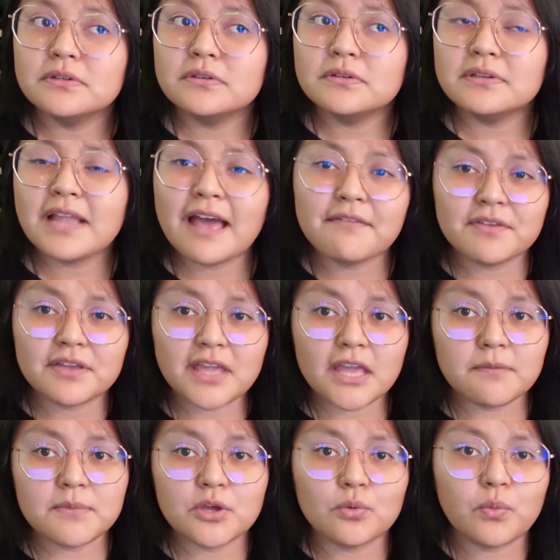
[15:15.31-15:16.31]

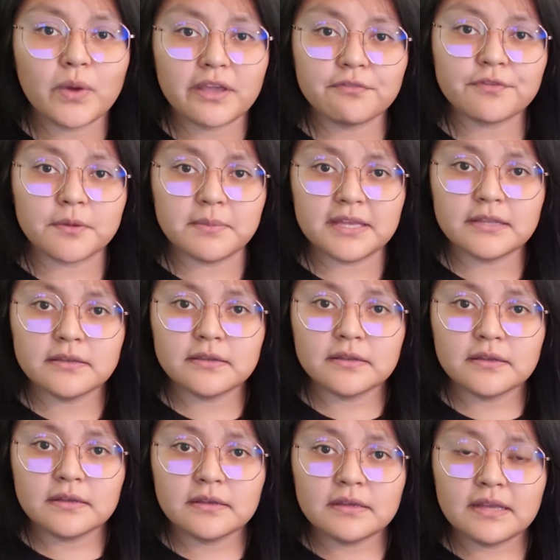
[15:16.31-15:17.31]
navigate me away from it
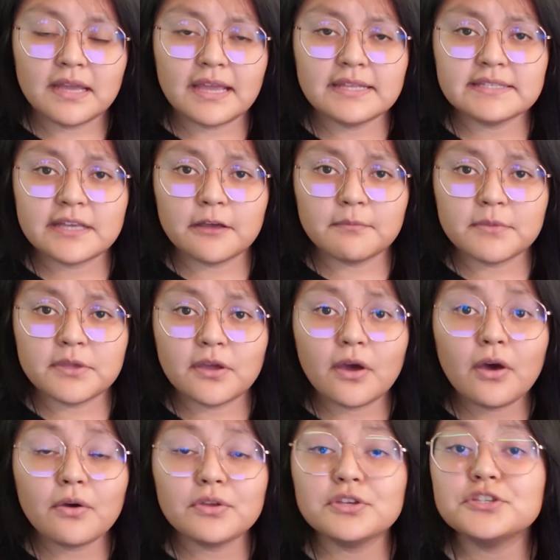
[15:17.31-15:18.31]
and tell me,
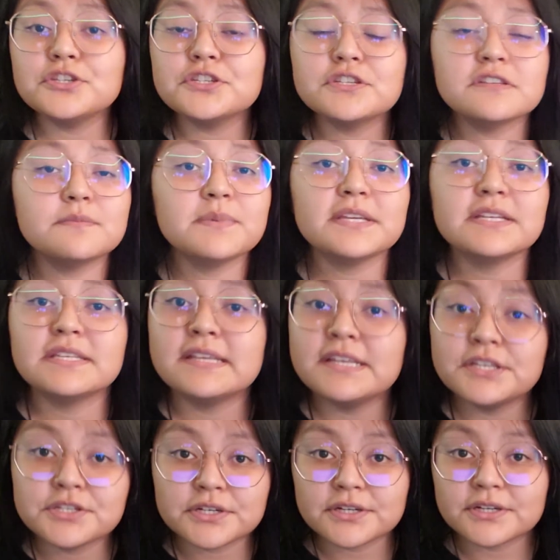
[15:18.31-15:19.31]
oh, you should just be a
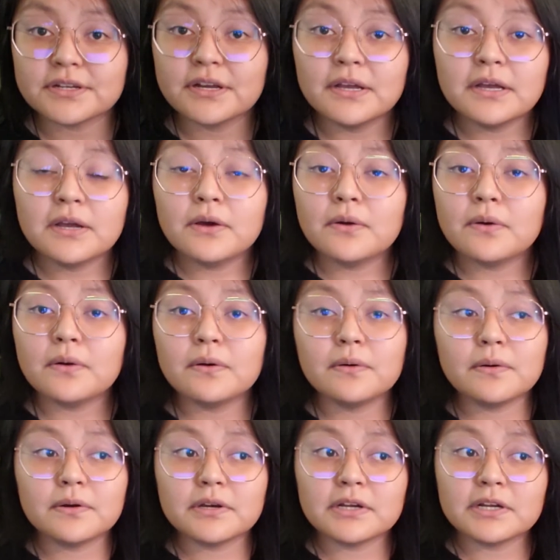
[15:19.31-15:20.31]
teacher,
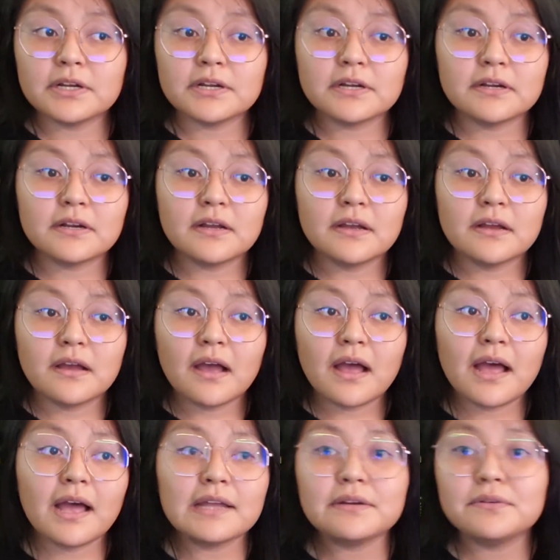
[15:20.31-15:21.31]
or
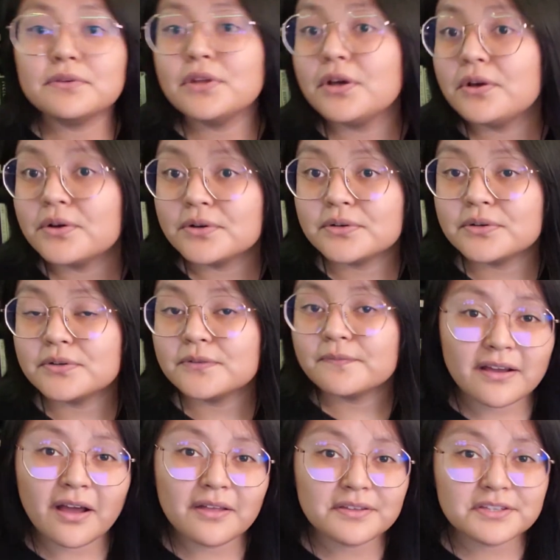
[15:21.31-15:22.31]
I don't know,
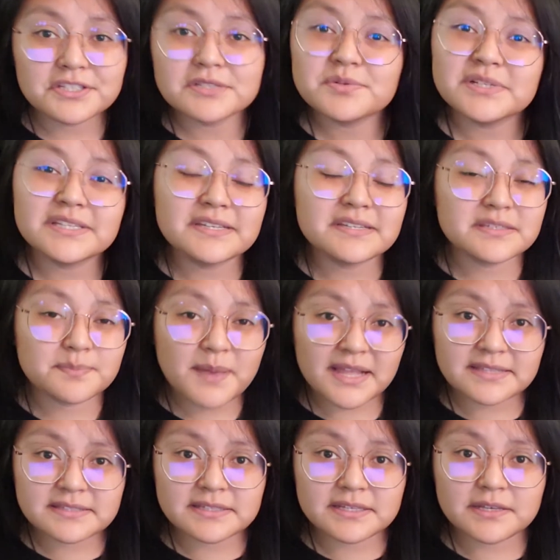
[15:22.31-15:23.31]
college is really
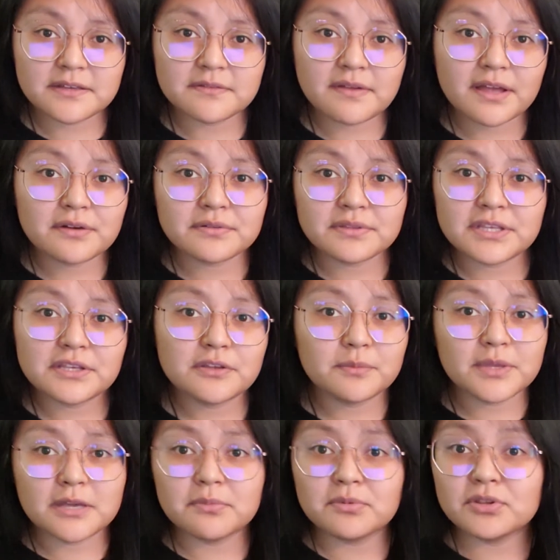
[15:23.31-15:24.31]
expensive, I don't think you'll
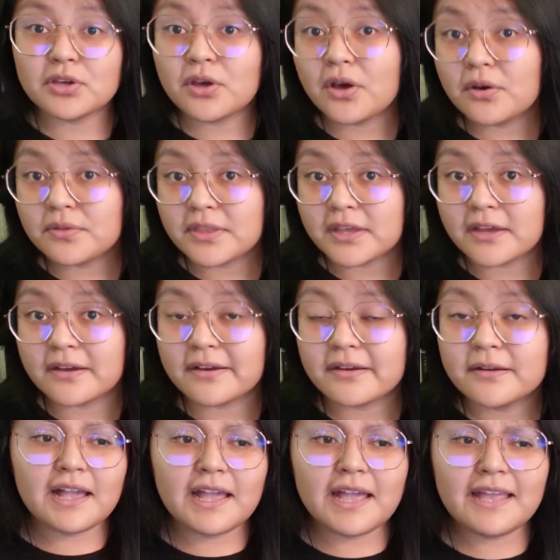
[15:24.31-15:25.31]
be able to go
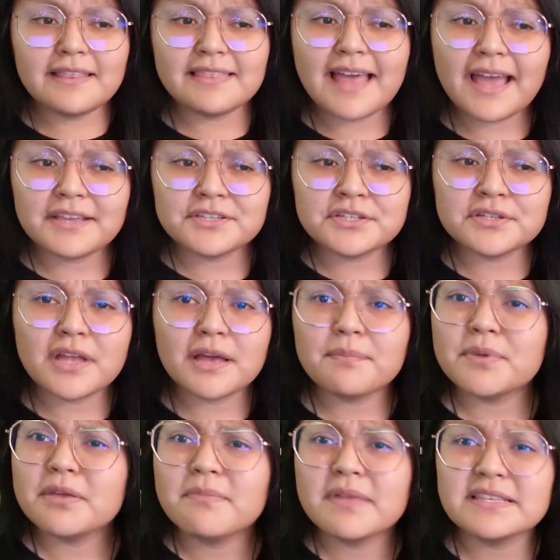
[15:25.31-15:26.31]
there. And that should not
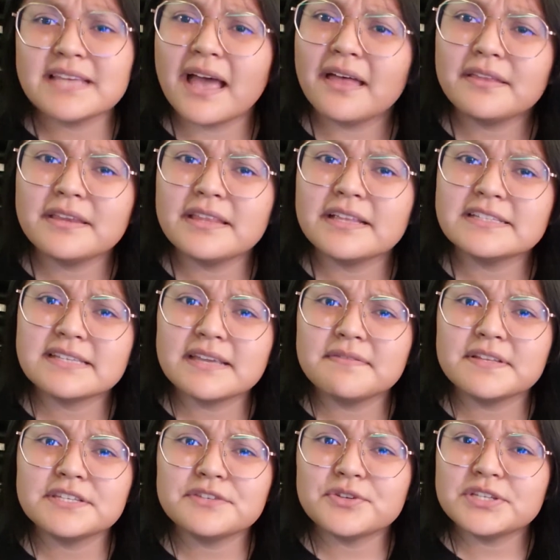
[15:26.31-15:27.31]
be a mentality that's
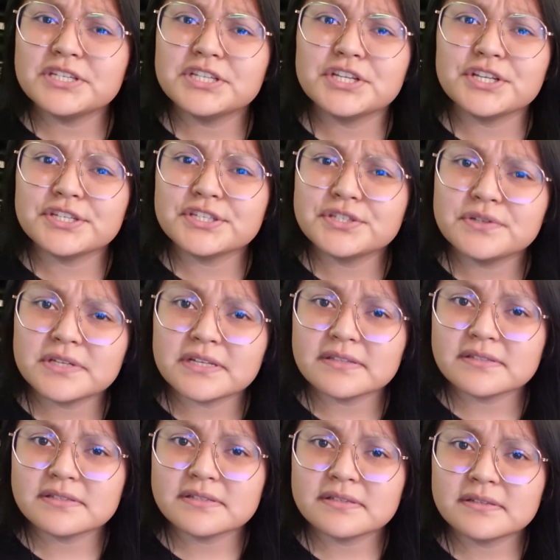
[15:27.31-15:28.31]
given to Indigenous
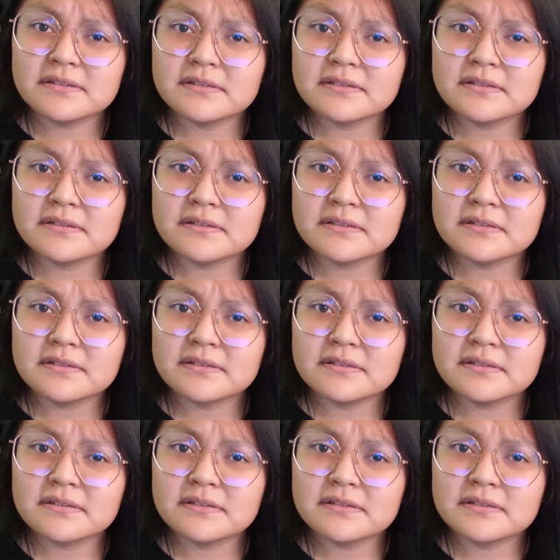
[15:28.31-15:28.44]
students.